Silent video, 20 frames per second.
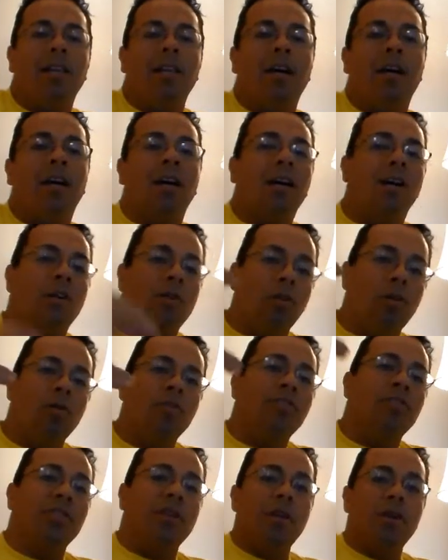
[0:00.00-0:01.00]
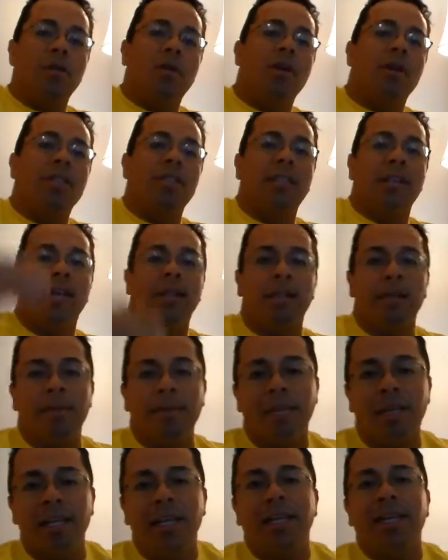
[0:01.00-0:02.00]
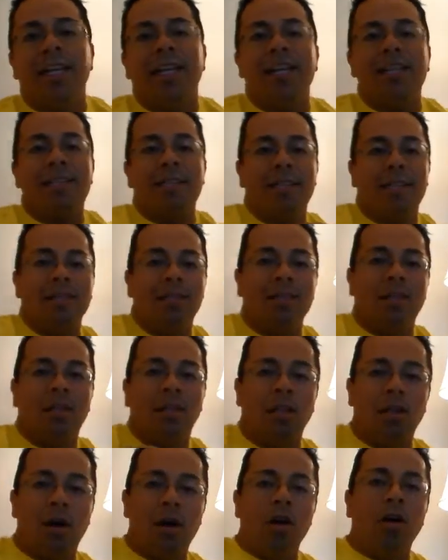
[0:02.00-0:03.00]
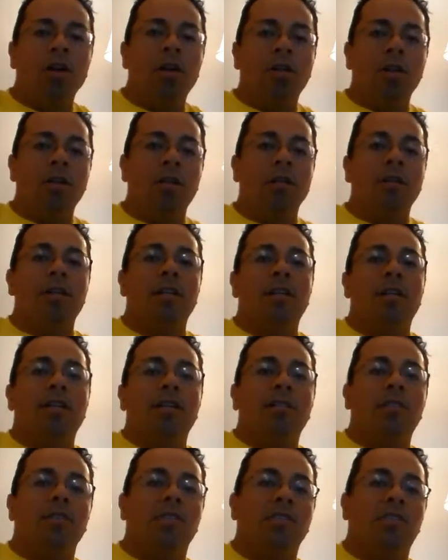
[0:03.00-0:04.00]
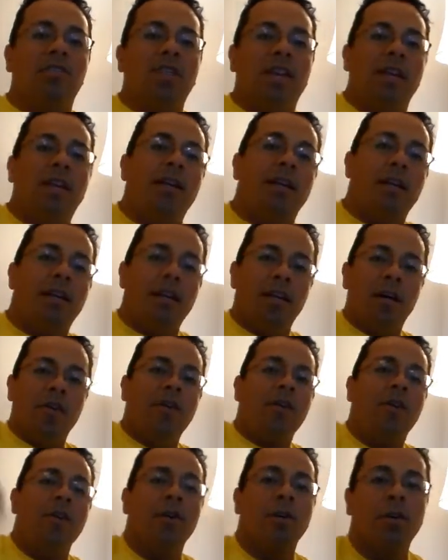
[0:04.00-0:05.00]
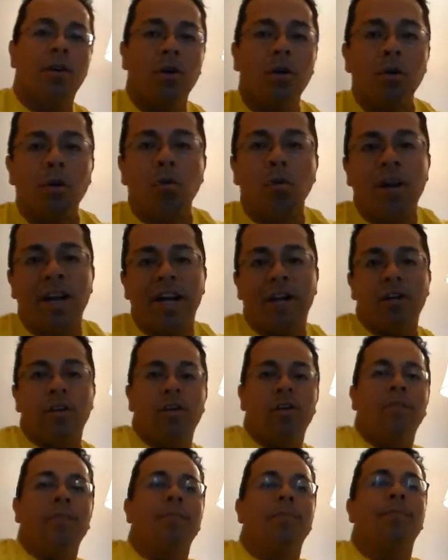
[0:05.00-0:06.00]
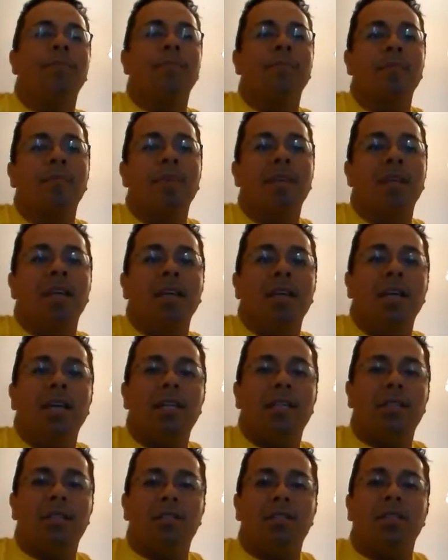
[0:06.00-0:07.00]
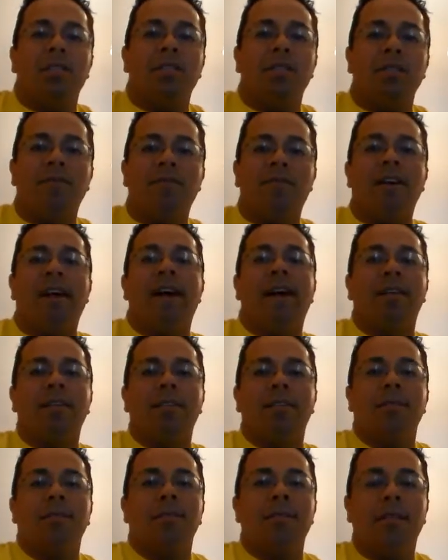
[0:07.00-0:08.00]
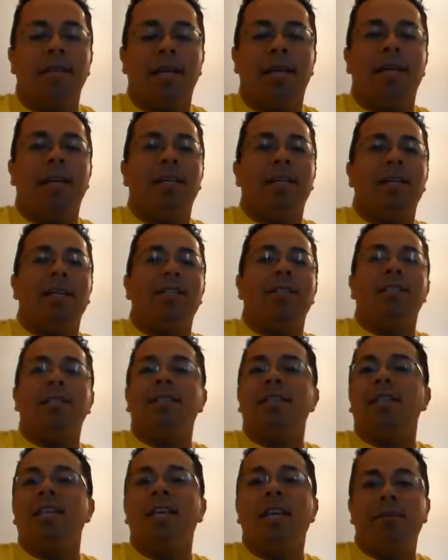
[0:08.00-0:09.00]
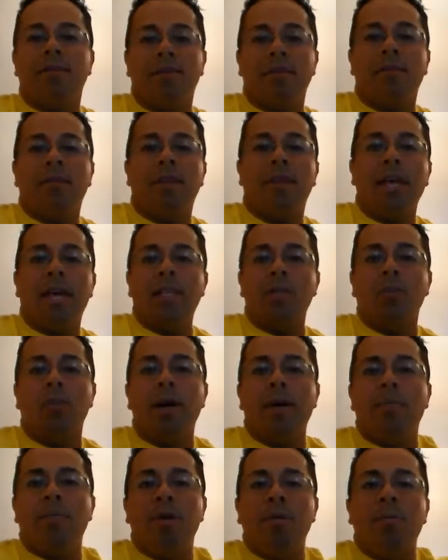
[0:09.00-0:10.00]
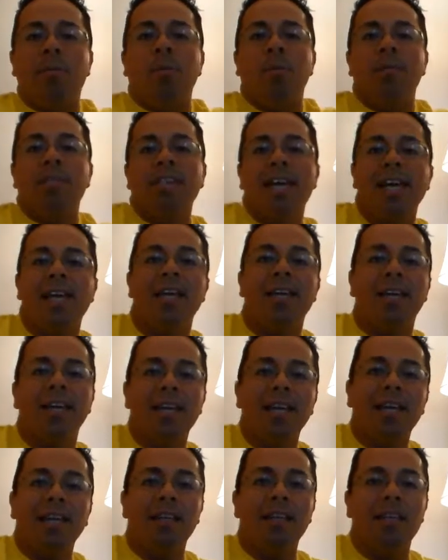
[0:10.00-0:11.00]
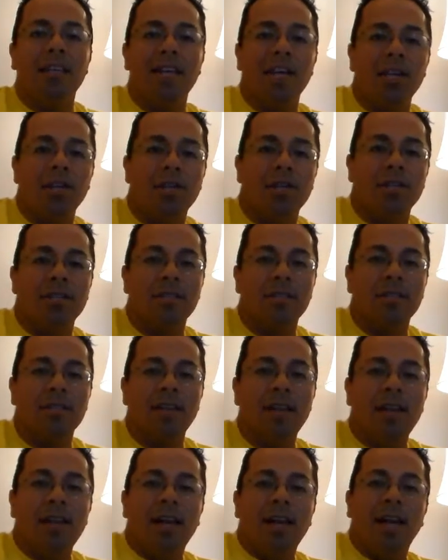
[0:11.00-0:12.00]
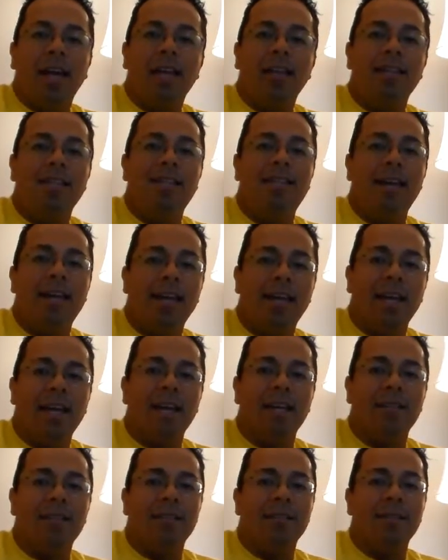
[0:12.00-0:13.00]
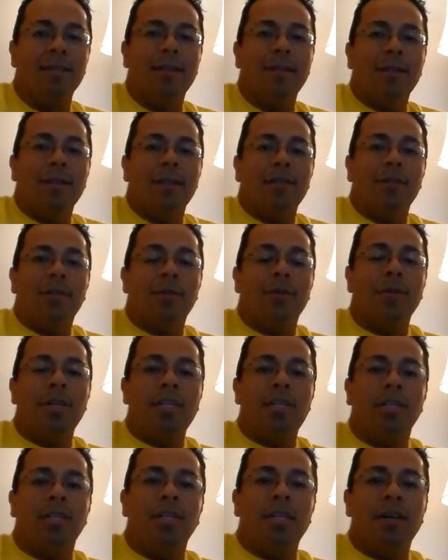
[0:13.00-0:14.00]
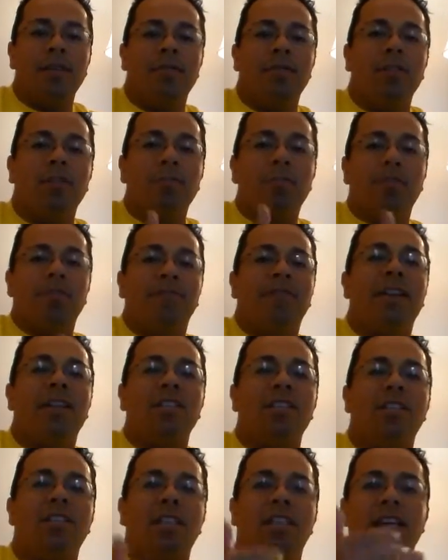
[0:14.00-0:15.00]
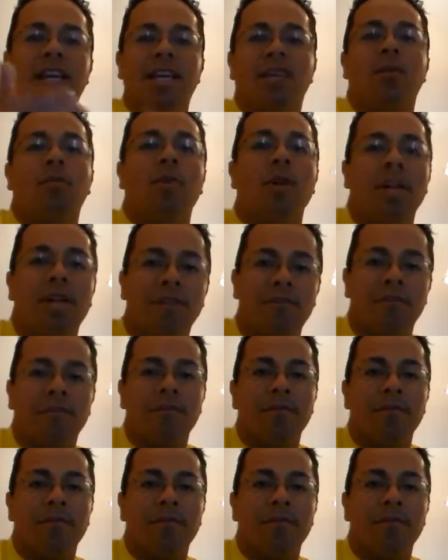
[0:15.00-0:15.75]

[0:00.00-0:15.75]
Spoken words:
the closer you are to that limit, it takes longer to set another record. It's just the facts, okay? It's just a given. That's why people take years and decades to reach a level of perfection that they crave.